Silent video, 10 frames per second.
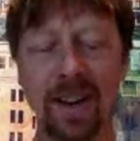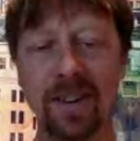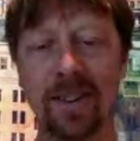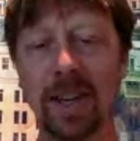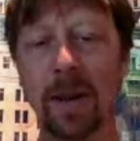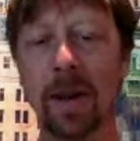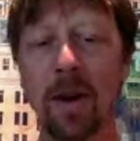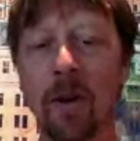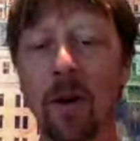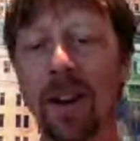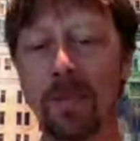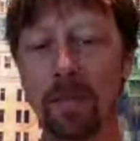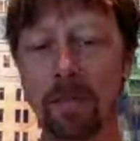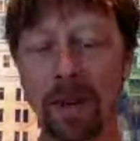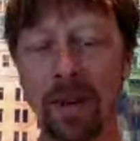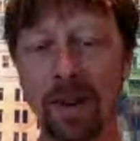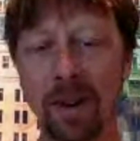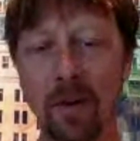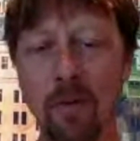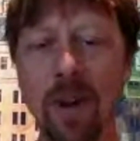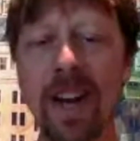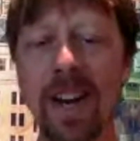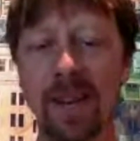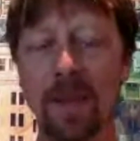skipping all that reading,